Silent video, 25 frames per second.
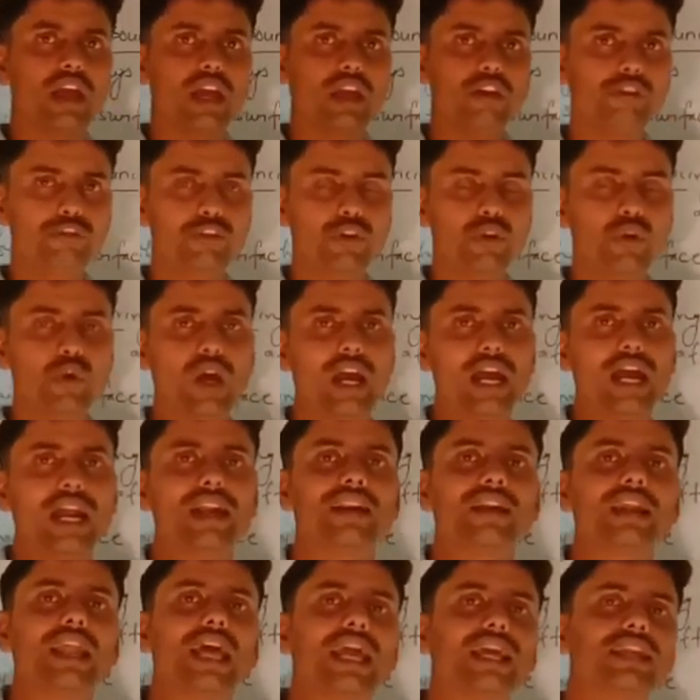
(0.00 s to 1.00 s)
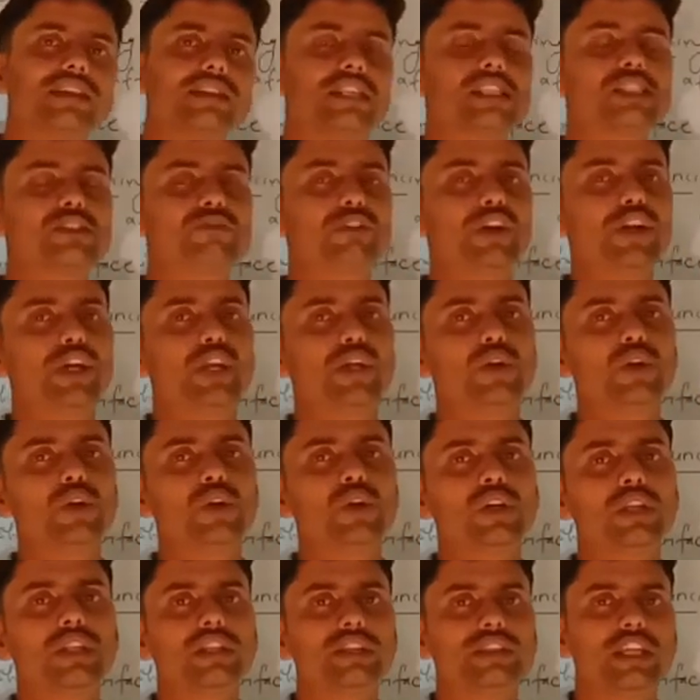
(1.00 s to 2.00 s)
if you had liked this
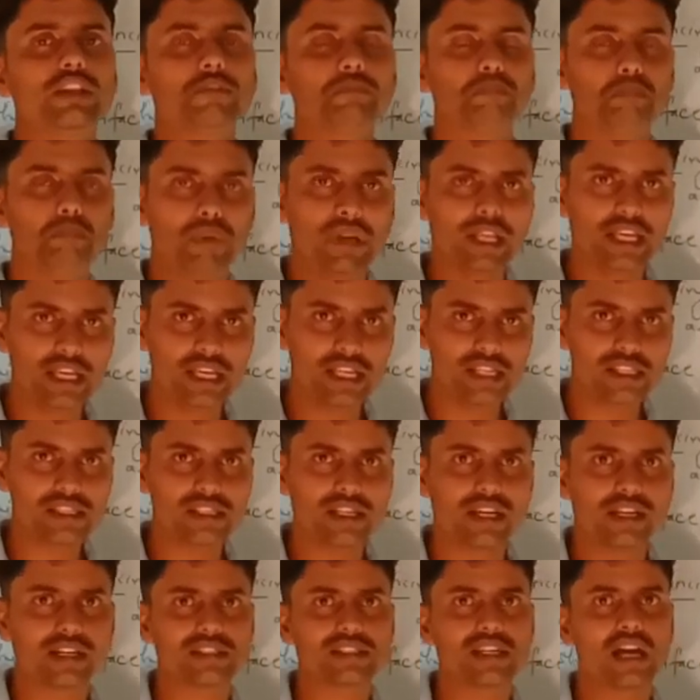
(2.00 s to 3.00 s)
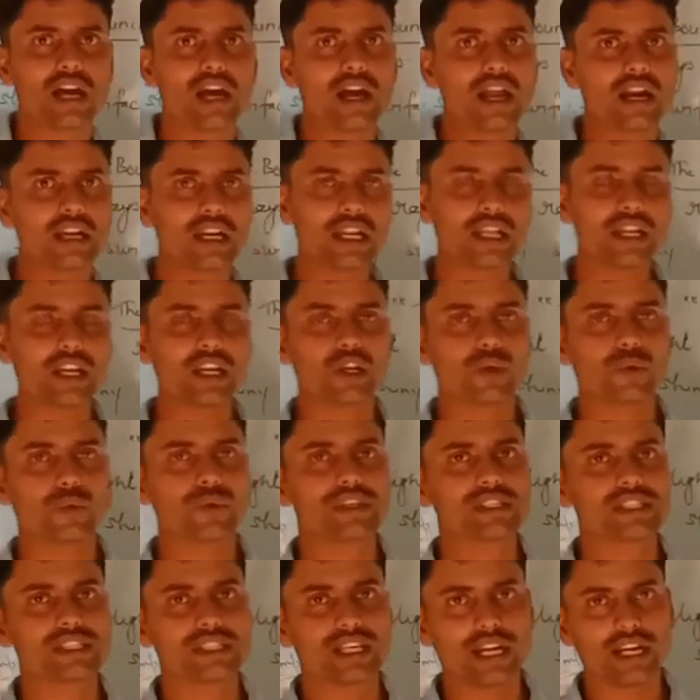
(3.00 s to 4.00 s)
video, then please, it is heartily
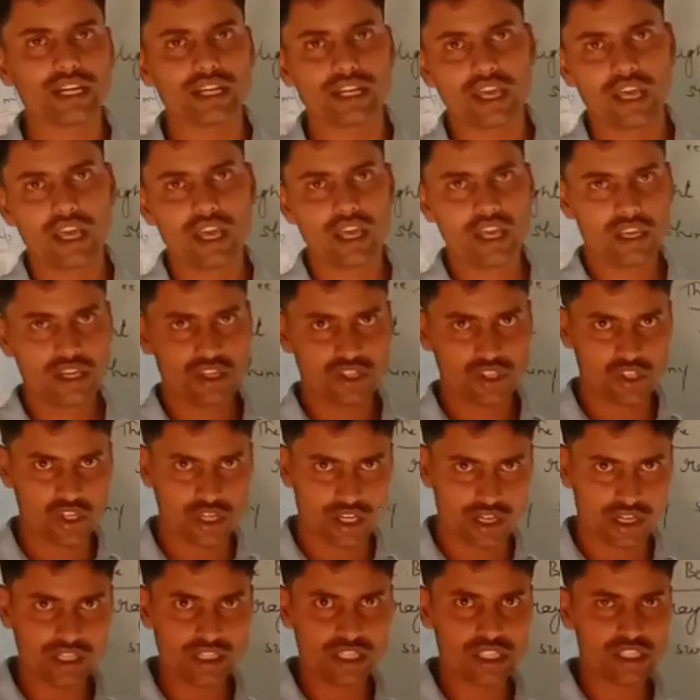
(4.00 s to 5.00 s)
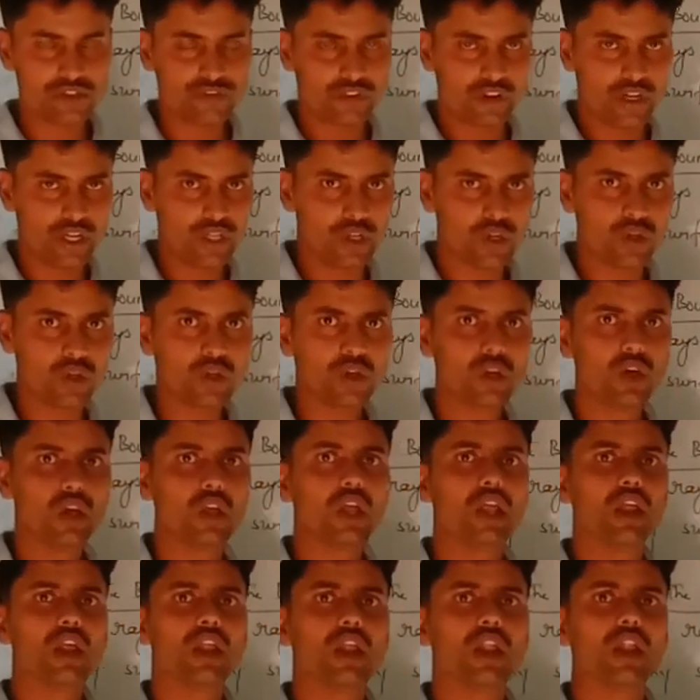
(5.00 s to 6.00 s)
request that share this video,
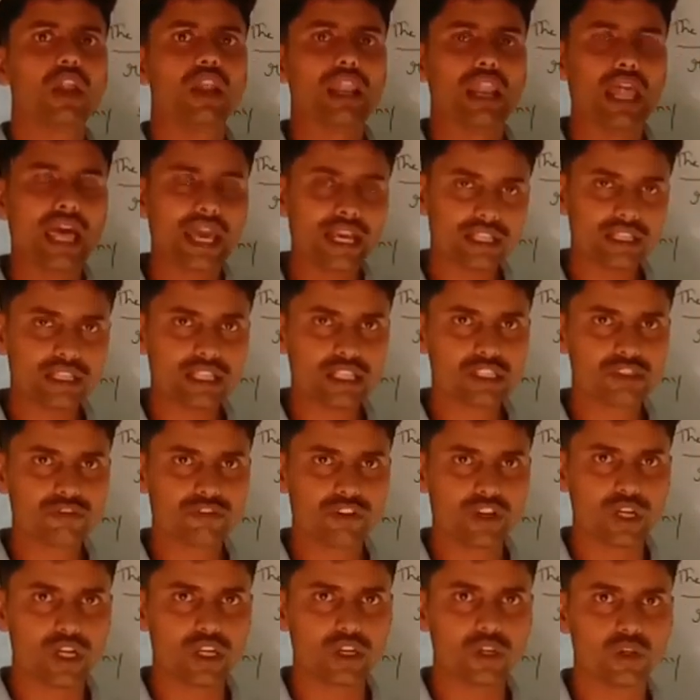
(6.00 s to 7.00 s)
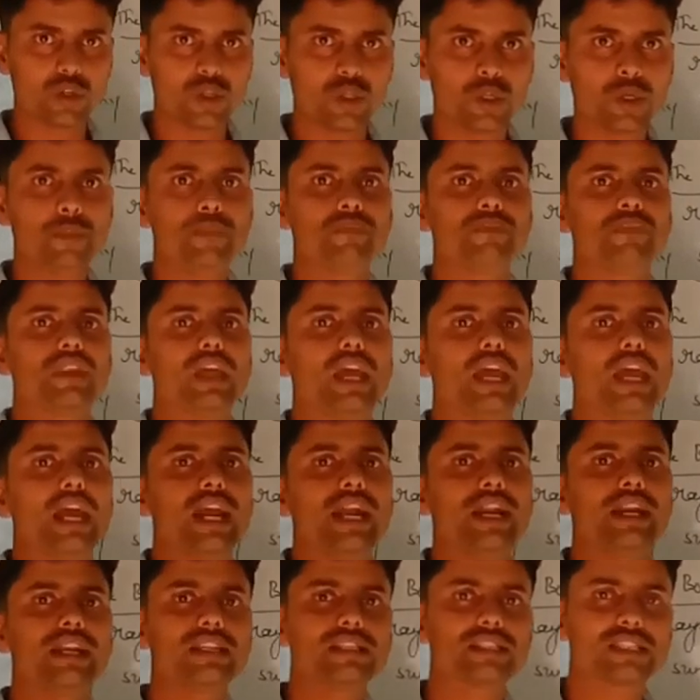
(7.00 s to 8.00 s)
like this video
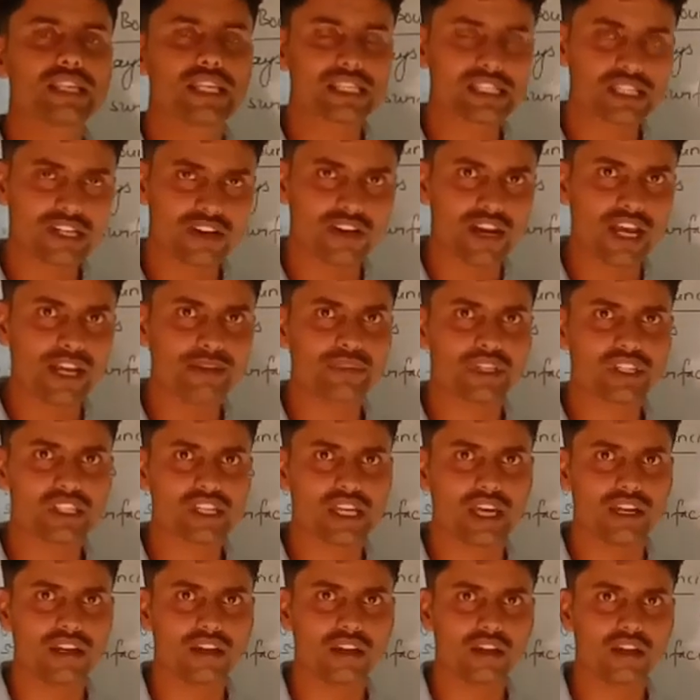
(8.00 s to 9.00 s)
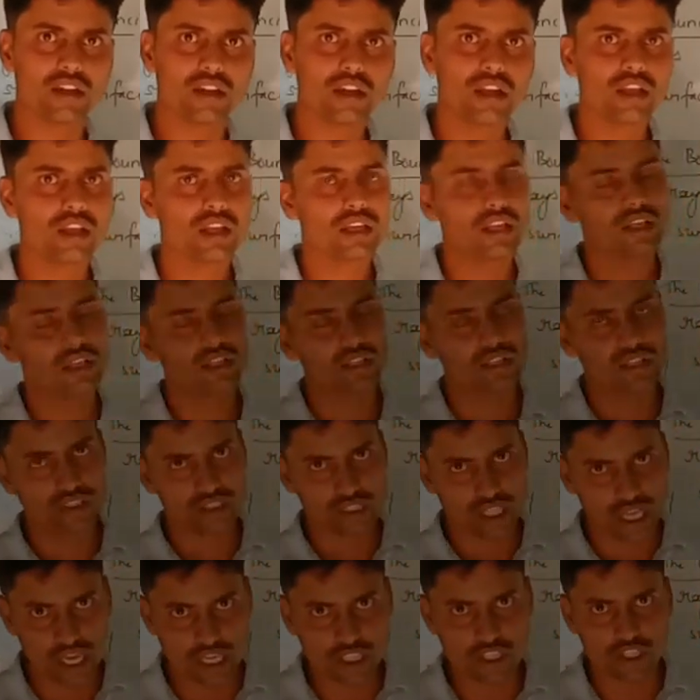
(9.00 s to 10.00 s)
and subscribe the channel.
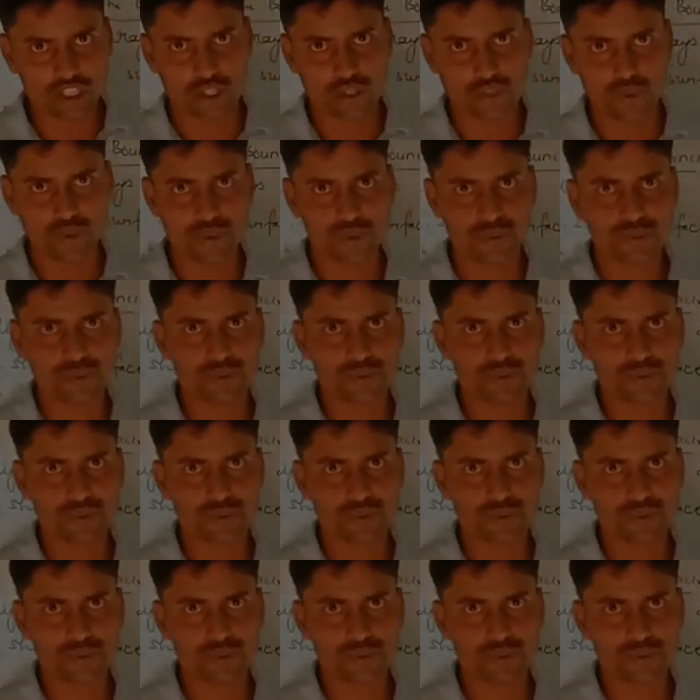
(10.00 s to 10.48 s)
Thank you.